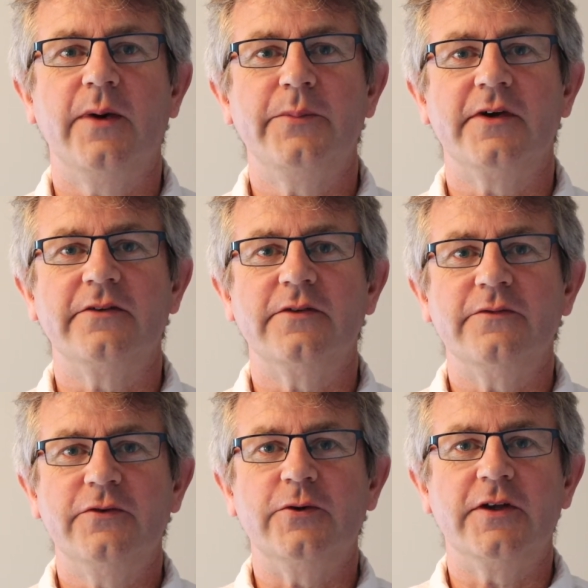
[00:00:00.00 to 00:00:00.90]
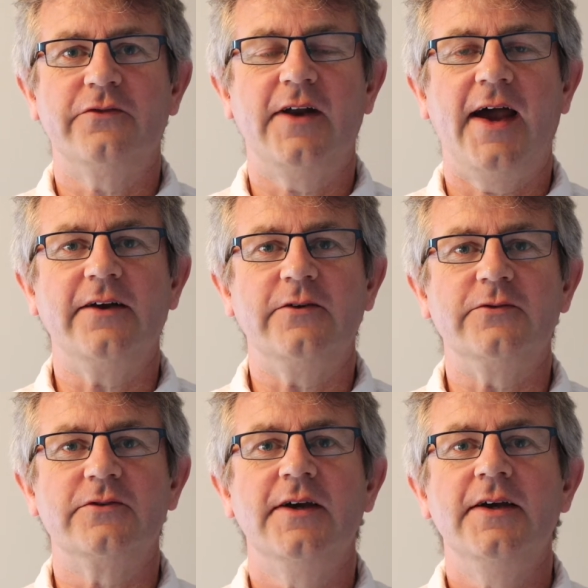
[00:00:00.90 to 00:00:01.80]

website from 4 different angles.